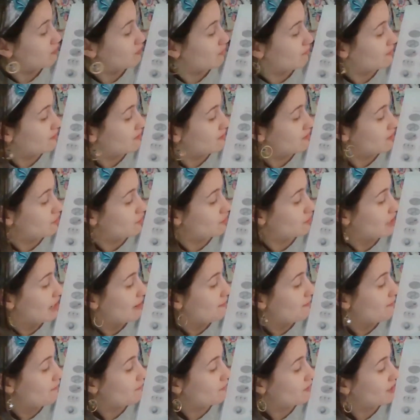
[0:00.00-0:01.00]
So I'm gonna start at the
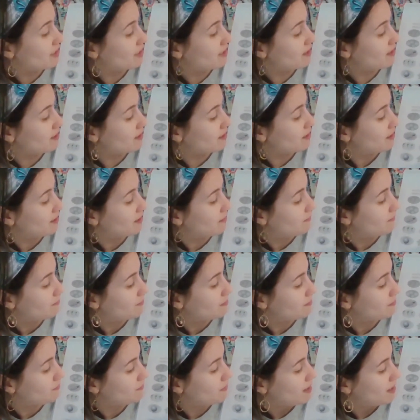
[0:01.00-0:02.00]
top over here.
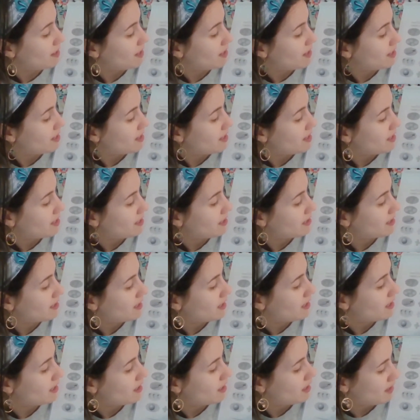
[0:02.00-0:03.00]
Make
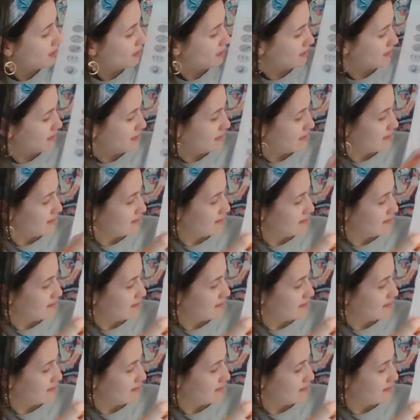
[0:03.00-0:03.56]
a 6.